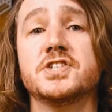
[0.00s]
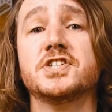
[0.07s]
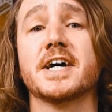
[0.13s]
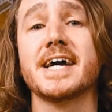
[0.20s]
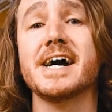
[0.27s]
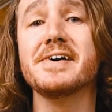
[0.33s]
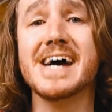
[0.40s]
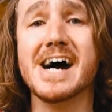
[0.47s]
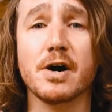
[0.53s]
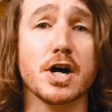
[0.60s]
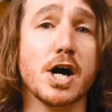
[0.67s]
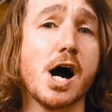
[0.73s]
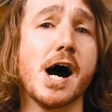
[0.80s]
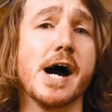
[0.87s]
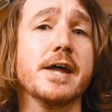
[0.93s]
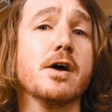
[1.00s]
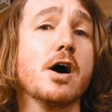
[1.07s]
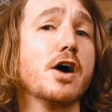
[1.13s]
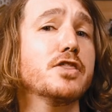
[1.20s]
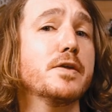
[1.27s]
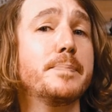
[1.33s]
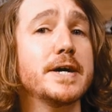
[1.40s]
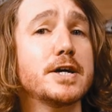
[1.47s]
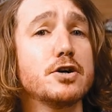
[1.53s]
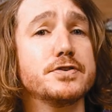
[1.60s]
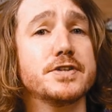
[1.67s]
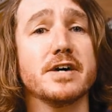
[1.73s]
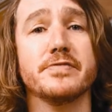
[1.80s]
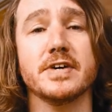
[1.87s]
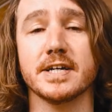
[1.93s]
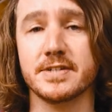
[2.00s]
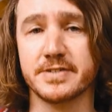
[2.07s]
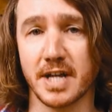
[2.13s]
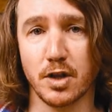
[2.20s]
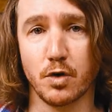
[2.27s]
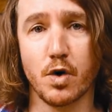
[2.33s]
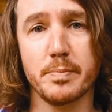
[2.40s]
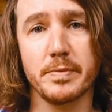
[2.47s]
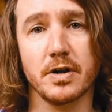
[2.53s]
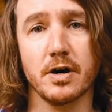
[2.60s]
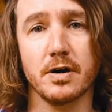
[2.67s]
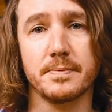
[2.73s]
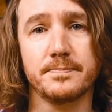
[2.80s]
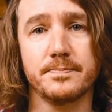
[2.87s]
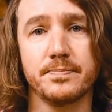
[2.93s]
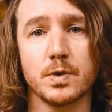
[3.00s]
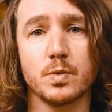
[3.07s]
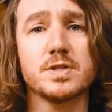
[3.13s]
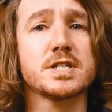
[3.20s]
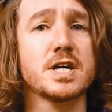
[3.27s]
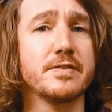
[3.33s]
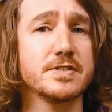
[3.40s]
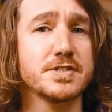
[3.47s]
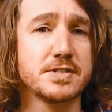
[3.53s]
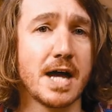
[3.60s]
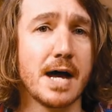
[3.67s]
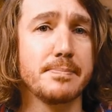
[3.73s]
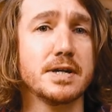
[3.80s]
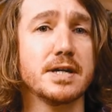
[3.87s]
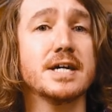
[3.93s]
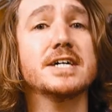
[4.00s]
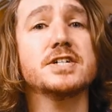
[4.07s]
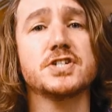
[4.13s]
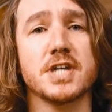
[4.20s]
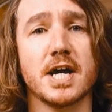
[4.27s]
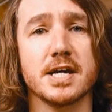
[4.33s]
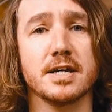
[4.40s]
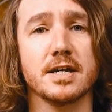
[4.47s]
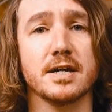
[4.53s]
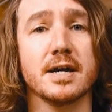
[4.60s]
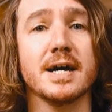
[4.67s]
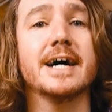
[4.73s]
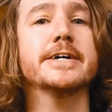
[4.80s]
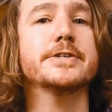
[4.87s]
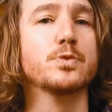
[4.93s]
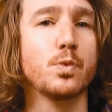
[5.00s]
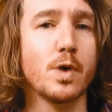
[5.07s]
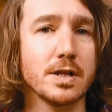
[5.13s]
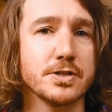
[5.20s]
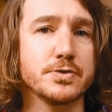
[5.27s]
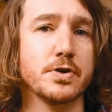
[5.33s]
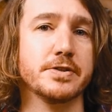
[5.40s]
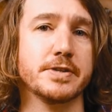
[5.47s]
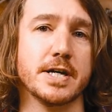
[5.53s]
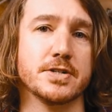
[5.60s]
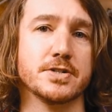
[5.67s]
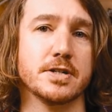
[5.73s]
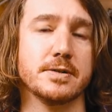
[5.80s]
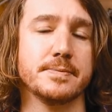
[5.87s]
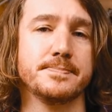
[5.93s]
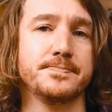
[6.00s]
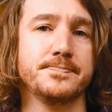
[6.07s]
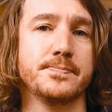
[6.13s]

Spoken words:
Check out our guide on the PiicoDev Accelerometer, which covers tapping and shaking as well as rotation.